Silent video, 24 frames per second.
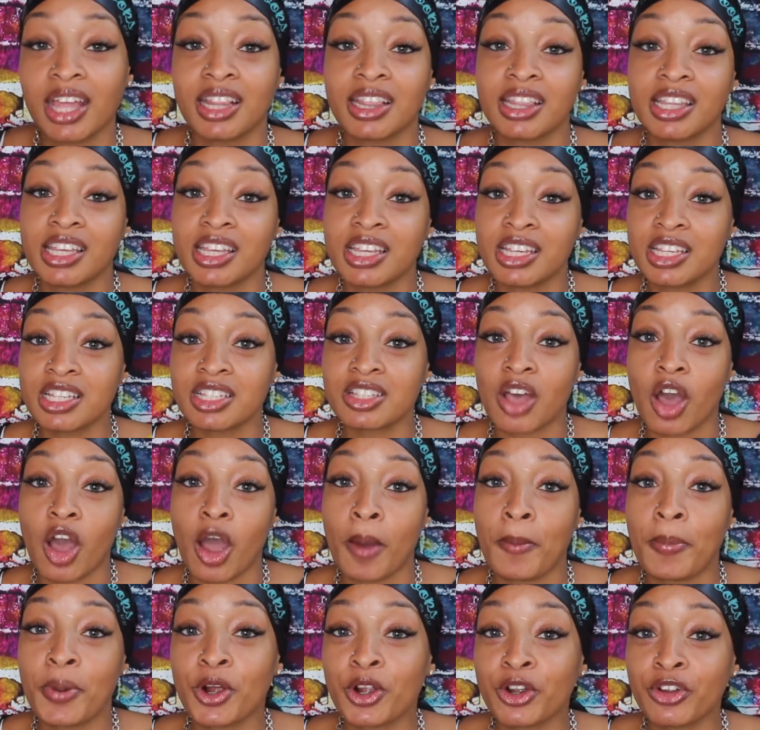These
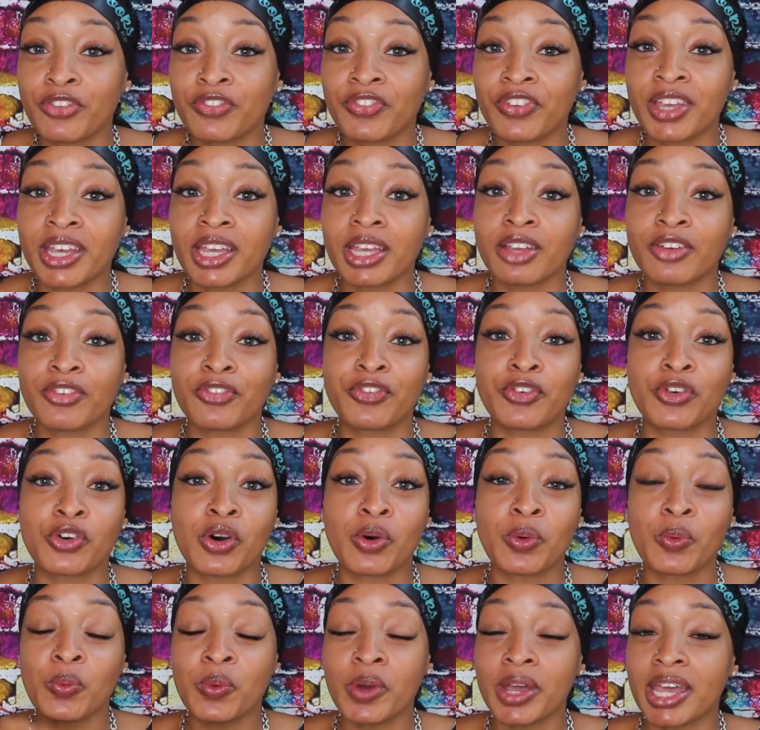are perfect
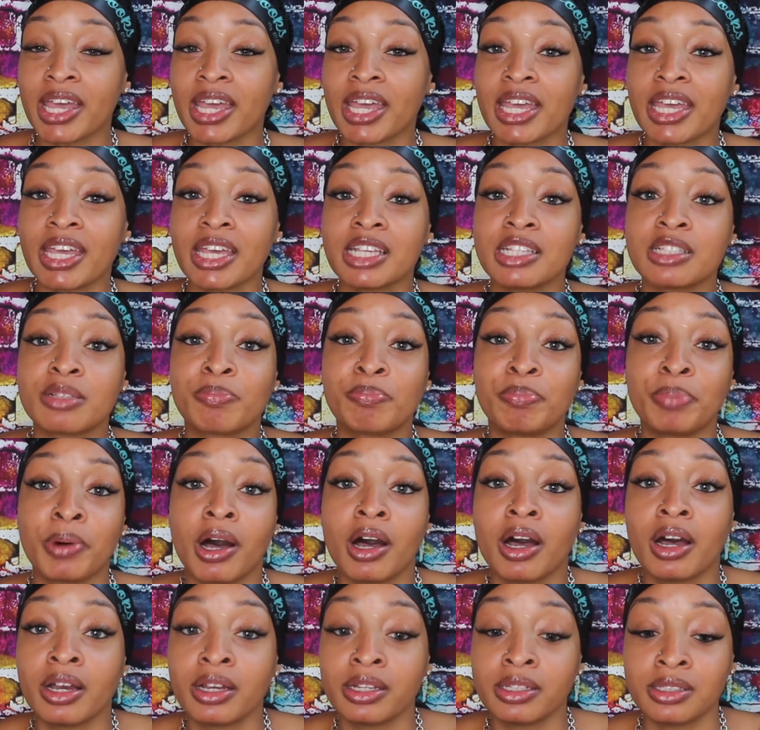for wigs,
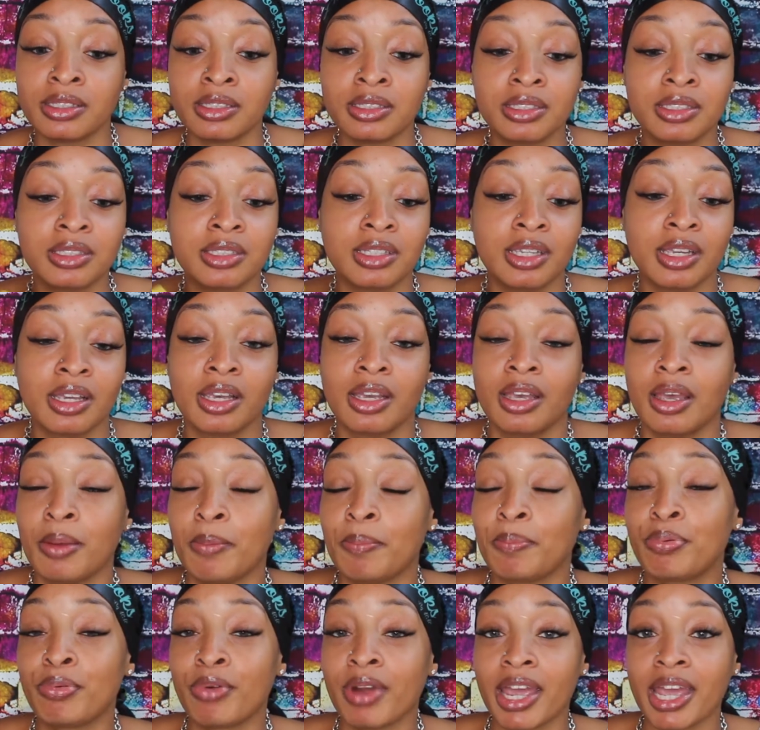buns,
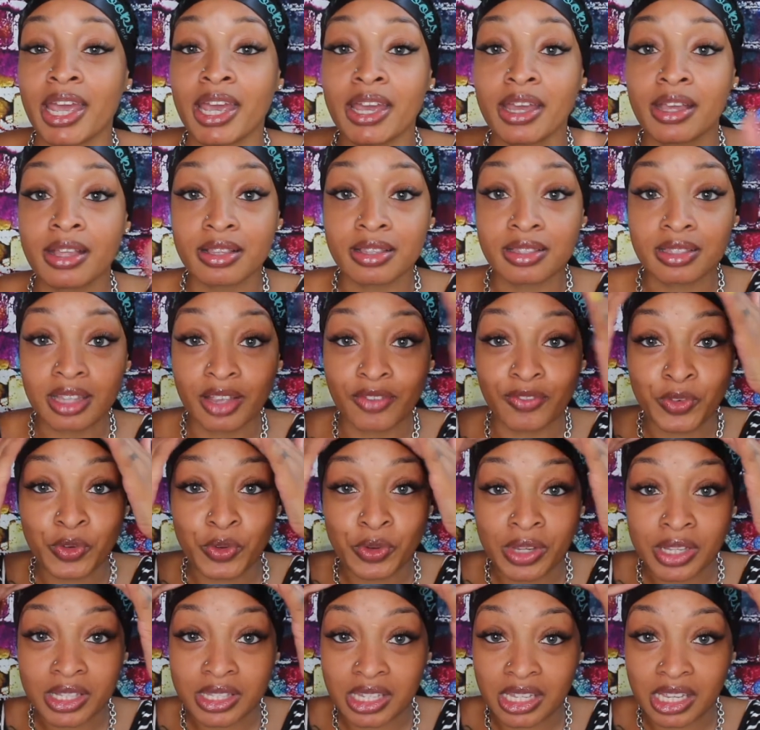braids. If you
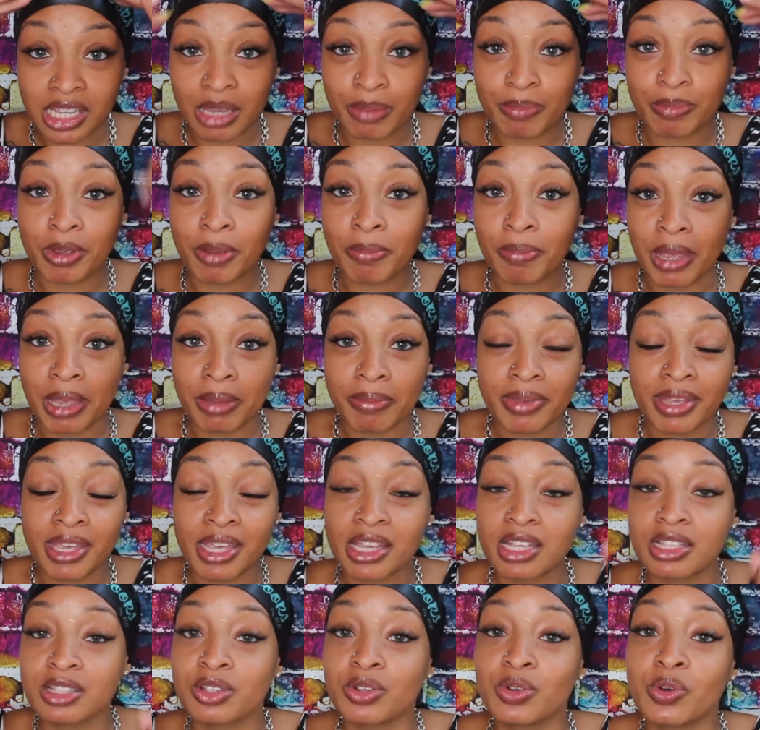need to keep your baby
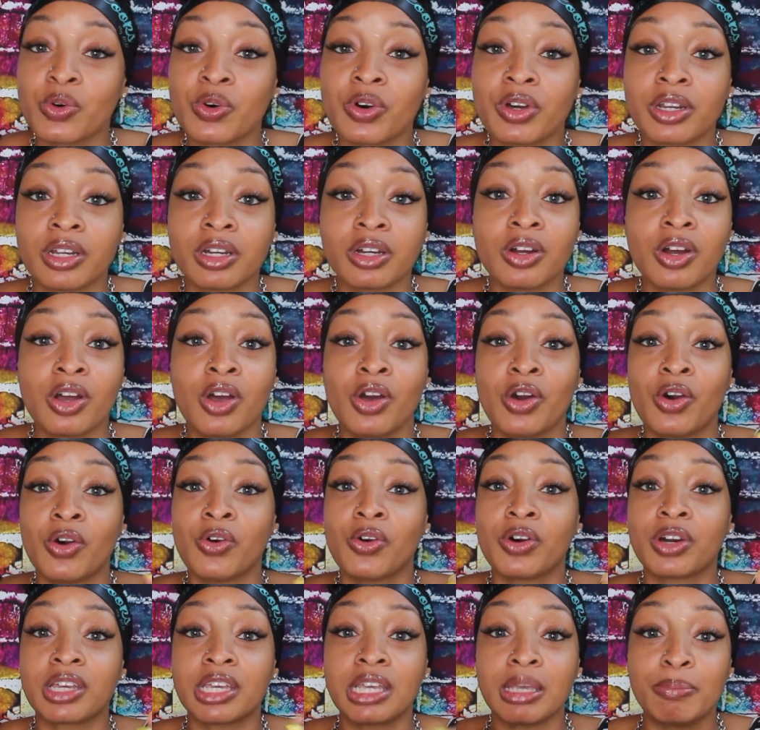hairs in order
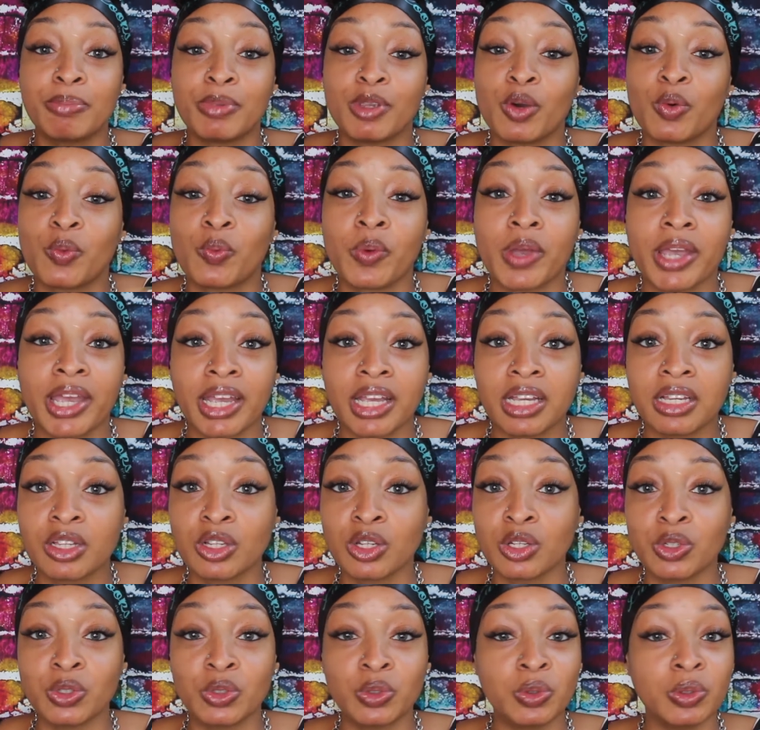or keep your wig
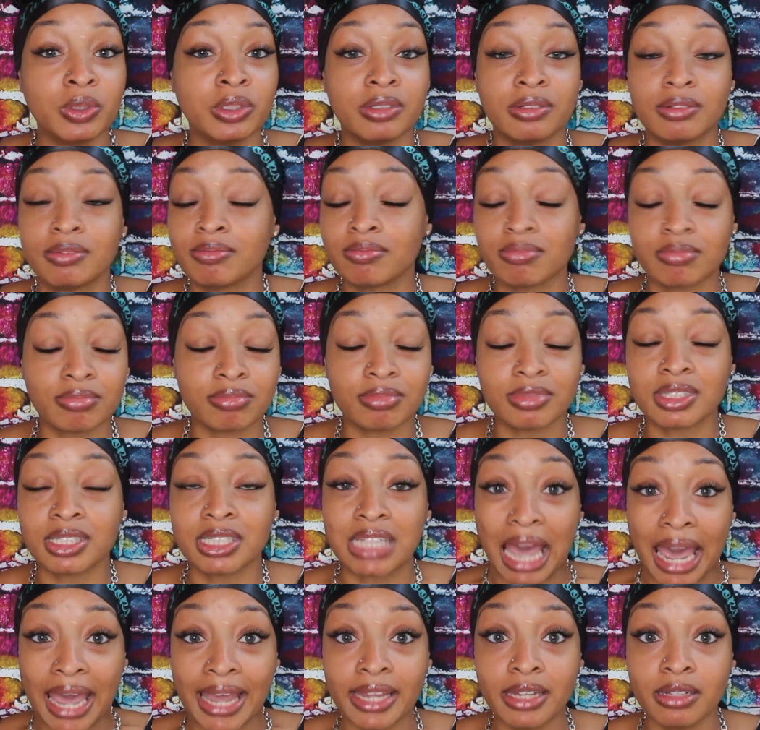glue
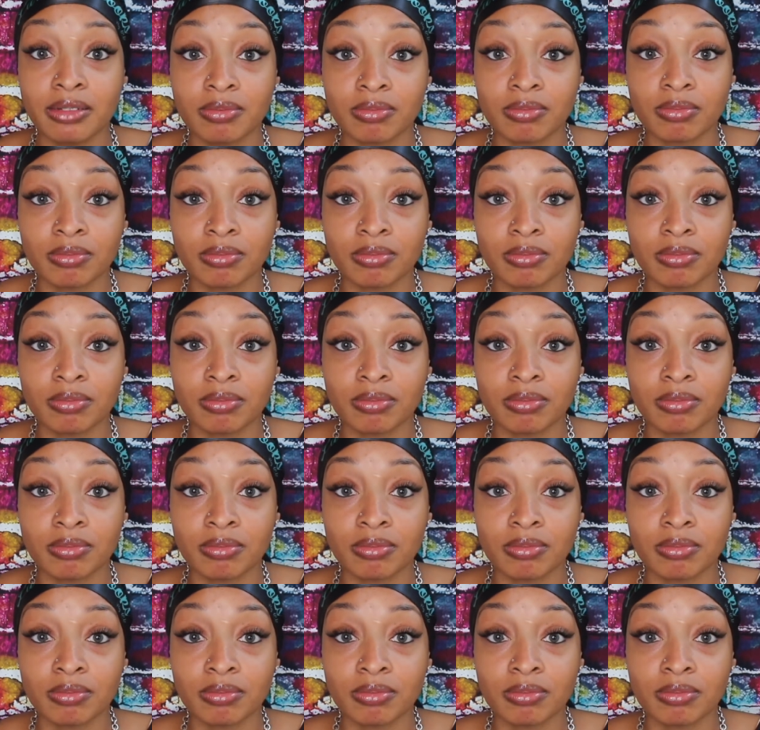tight,